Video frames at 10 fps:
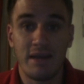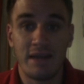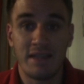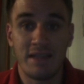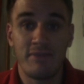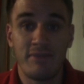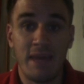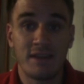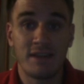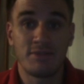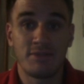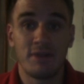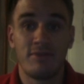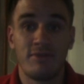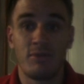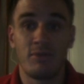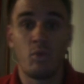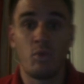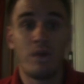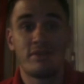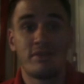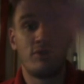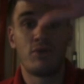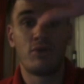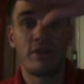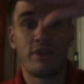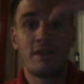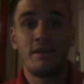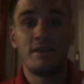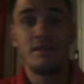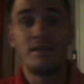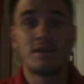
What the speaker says: as they have Baghdad surrounded from the west, north, and east,